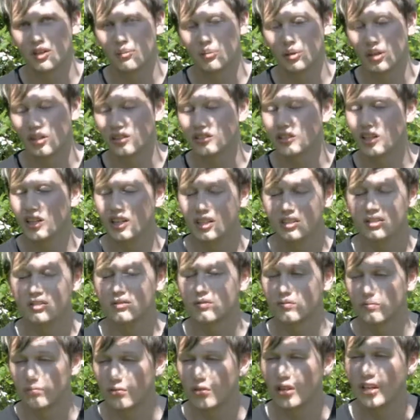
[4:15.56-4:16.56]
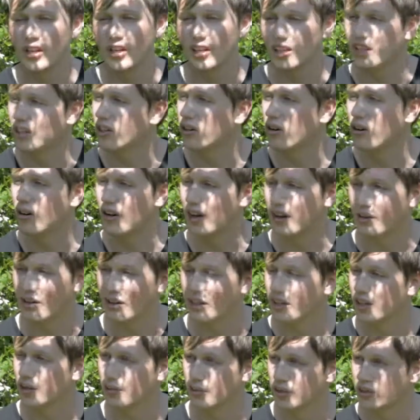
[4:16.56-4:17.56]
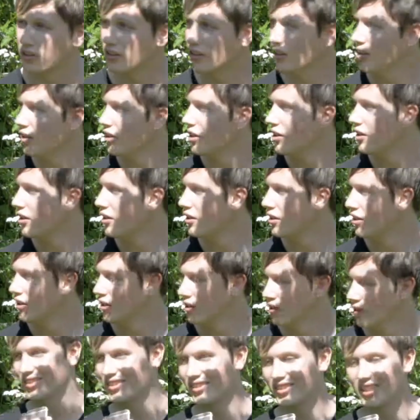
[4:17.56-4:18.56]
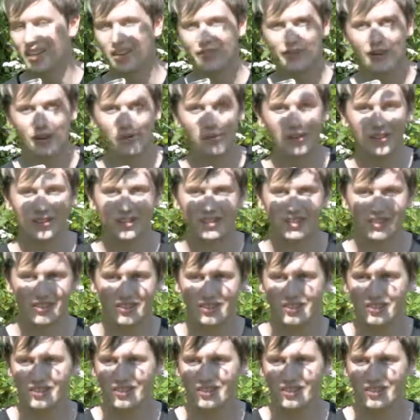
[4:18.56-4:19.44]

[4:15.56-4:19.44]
now because it is really hot out here, man. Yes, thank you very much.